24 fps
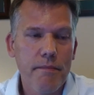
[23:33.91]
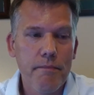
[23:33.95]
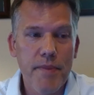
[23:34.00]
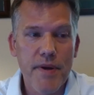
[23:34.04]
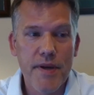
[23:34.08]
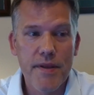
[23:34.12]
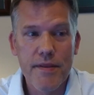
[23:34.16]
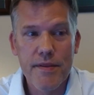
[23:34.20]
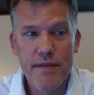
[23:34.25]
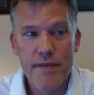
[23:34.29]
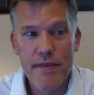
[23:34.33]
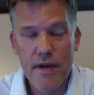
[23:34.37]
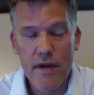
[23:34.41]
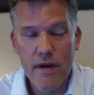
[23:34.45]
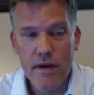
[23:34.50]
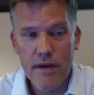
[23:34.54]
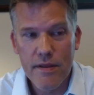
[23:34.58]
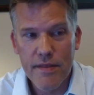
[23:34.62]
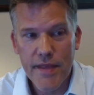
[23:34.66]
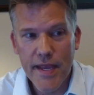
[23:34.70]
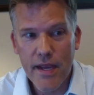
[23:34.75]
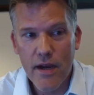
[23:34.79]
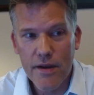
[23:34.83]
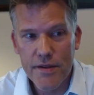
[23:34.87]
But
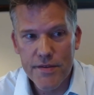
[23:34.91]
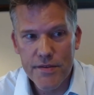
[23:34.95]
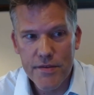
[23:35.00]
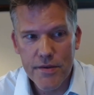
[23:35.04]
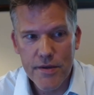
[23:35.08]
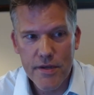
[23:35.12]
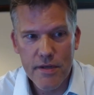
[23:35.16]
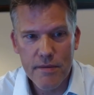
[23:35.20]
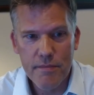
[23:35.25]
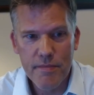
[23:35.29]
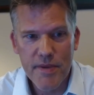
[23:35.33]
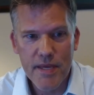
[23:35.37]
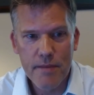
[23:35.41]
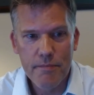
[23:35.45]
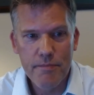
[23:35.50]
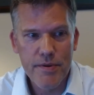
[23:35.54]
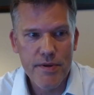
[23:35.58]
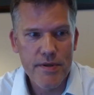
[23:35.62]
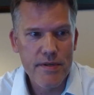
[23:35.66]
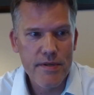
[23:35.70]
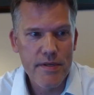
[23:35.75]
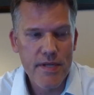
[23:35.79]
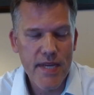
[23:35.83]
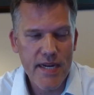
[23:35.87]
they also could be
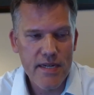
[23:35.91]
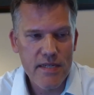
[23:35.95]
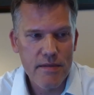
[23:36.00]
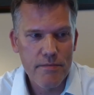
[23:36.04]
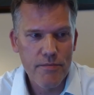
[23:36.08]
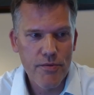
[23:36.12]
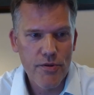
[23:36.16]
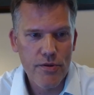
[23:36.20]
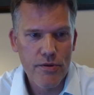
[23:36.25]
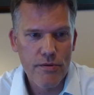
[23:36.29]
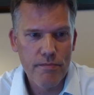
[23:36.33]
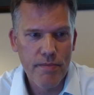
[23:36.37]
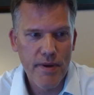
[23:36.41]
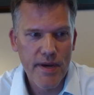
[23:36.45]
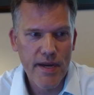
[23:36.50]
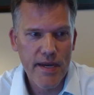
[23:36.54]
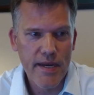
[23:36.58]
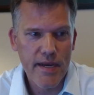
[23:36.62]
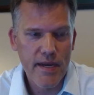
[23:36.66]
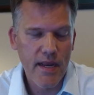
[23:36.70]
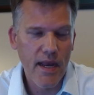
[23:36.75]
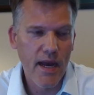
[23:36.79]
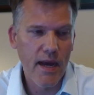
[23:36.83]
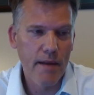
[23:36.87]
protectable
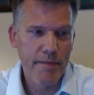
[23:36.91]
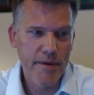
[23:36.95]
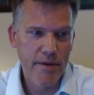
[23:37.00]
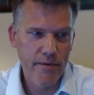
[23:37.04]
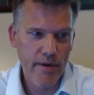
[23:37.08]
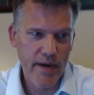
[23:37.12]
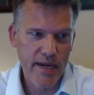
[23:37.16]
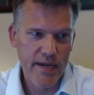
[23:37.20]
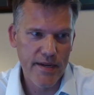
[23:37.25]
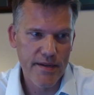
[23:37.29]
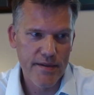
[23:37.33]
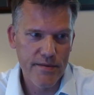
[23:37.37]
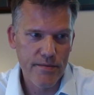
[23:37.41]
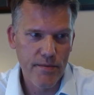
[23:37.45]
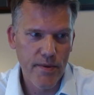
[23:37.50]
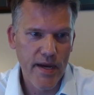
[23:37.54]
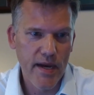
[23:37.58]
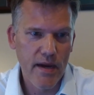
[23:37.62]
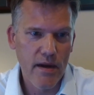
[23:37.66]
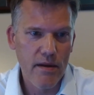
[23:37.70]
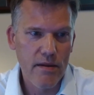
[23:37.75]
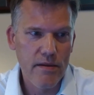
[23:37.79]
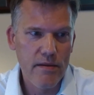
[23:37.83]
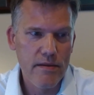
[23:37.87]
by copyright as
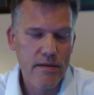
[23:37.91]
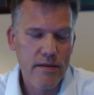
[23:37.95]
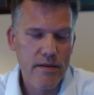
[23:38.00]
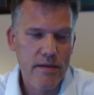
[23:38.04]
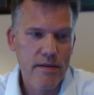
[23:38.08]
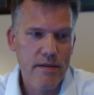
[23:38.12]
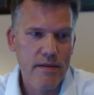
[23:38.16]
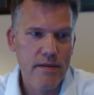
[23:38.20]
well.